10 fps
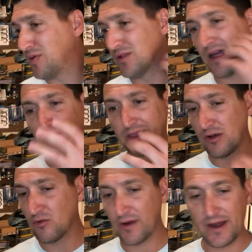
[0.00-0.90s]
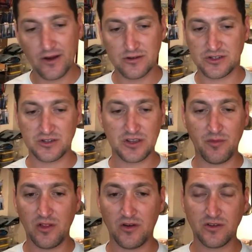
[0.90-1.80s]
pull out gill rakers or
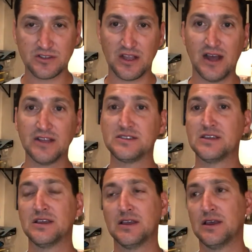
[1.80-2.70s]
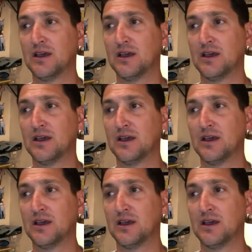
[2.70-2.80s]
something along those lines.